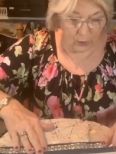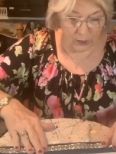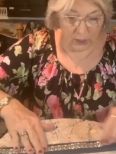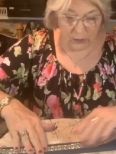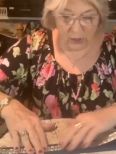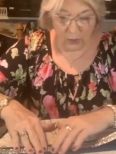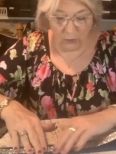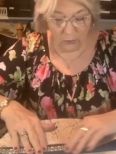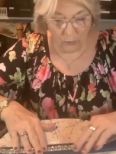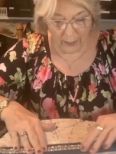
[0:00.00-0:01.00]
I'm just
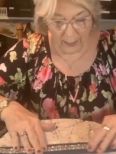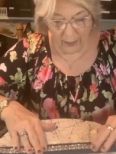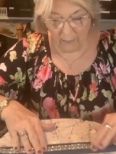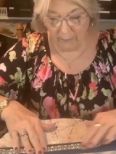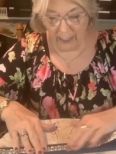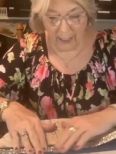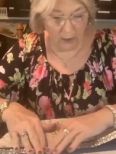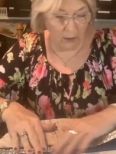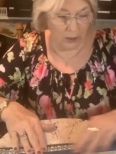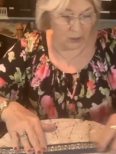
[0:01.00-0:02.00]
concerned when I
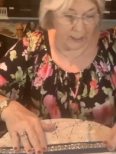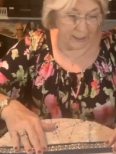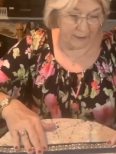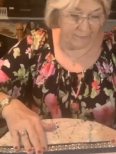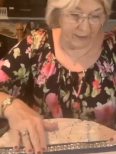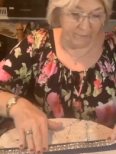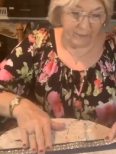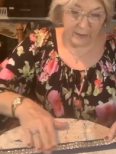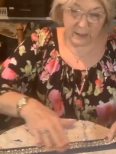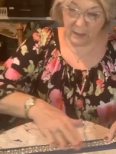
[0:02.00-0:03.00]
make an arch out of it
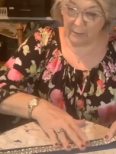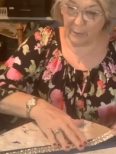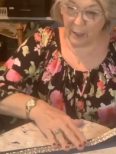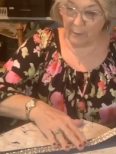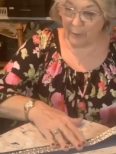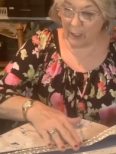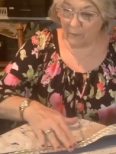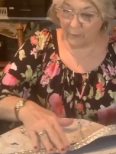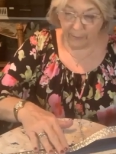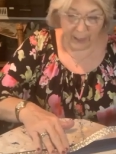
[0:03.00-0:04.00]
if it's going to pop
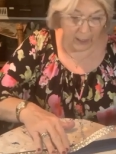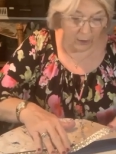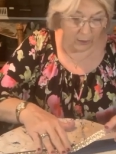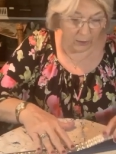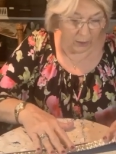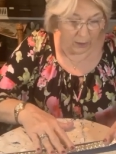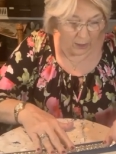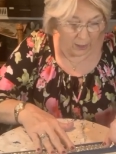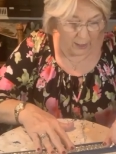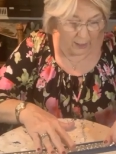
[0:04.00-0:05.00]
off from here.
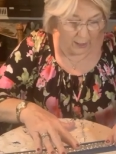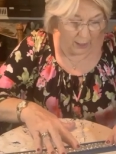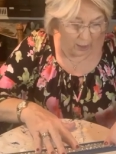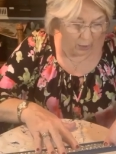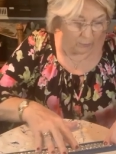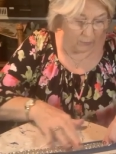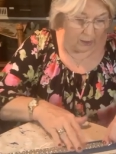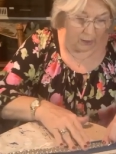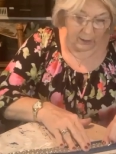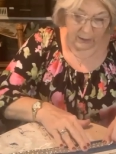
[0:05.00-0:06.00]
I
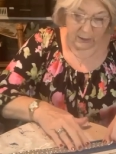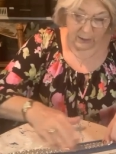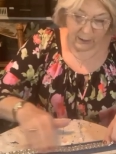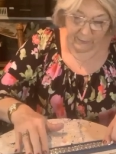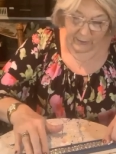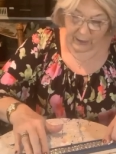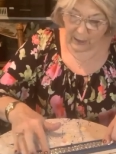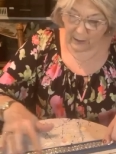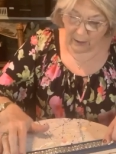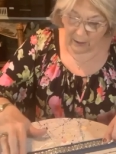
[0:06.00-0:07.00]
hope not. I'm
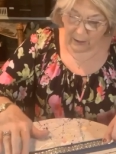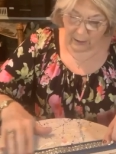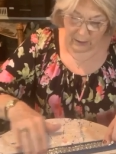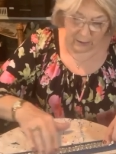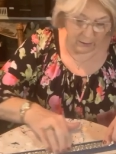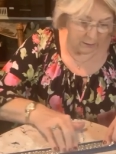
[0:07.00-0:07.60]
thinking not.